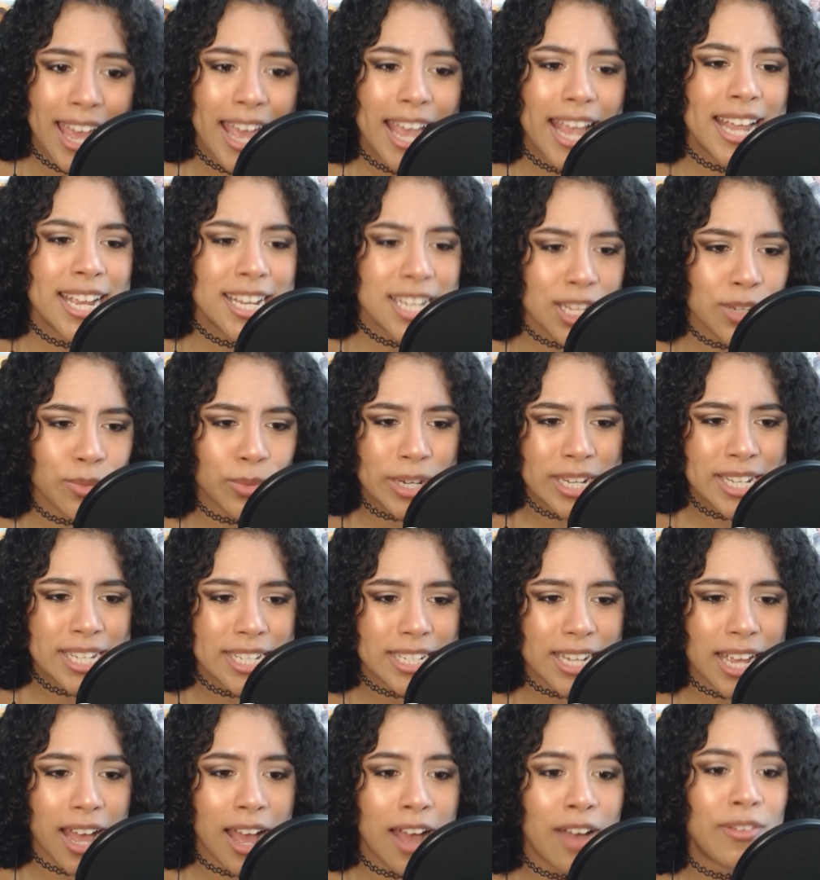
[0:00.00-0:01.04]
Is the
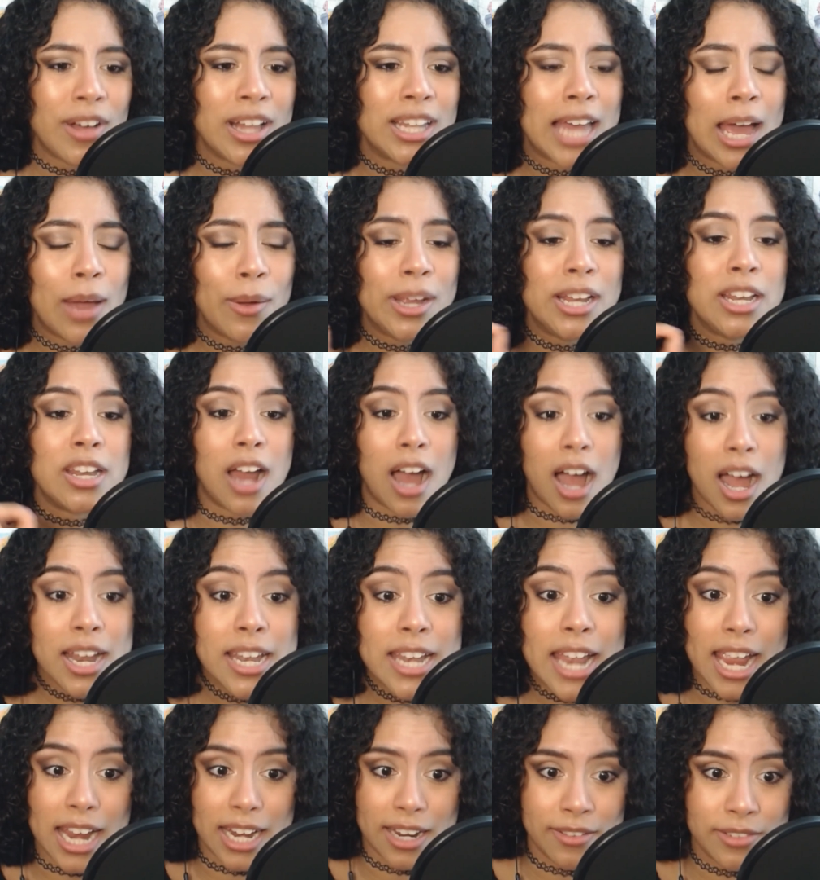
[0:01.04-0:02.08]
risk of allowing
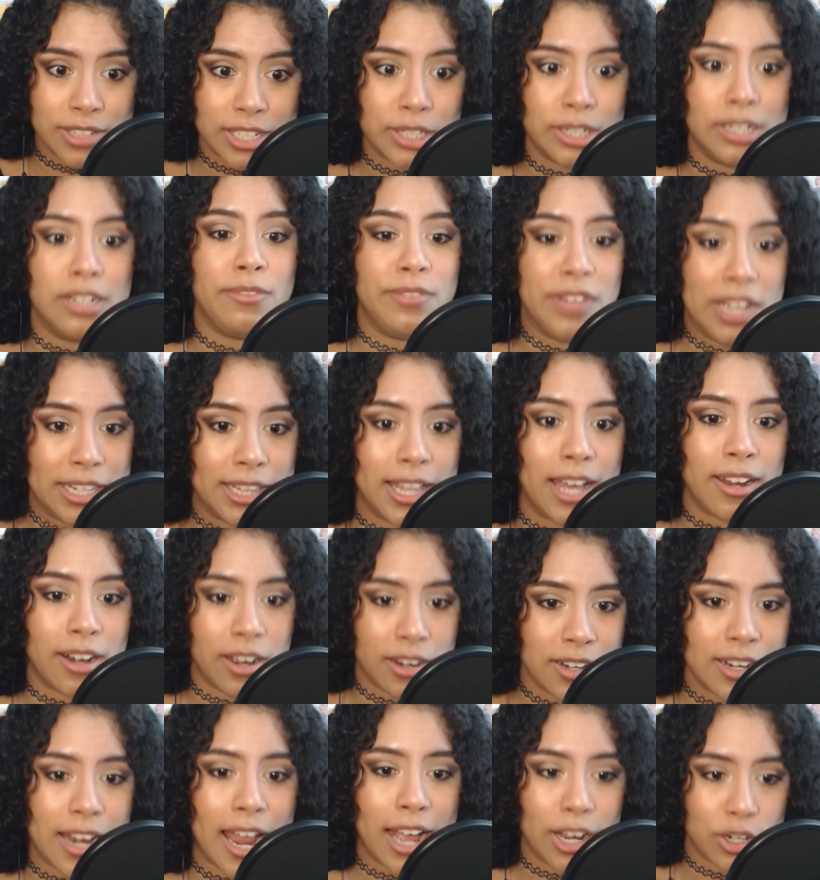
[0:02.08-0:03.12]
non-Natives to inflict that
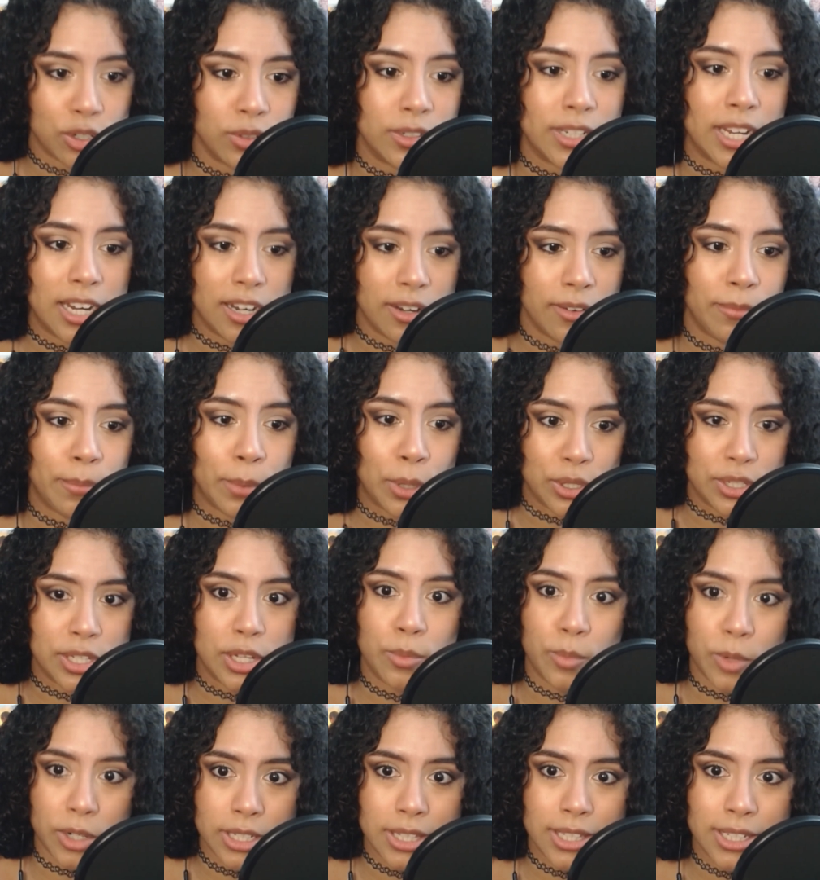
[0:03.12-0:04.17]
on an actual Native
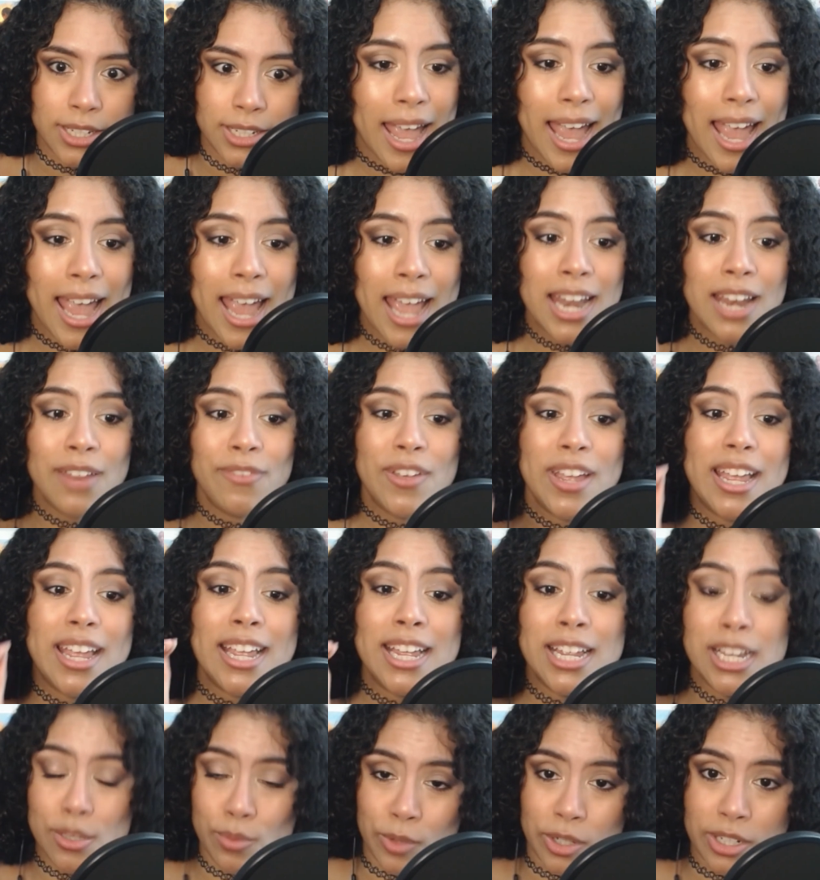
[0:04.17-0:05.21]
person worth it? And if it
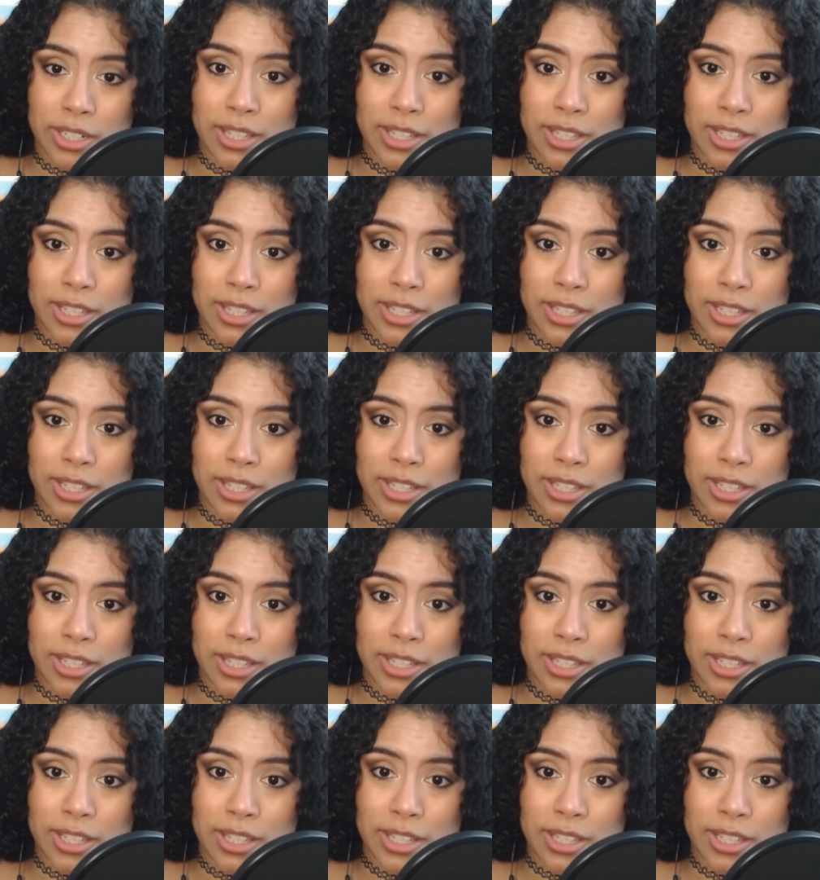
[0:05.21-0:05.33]
is worth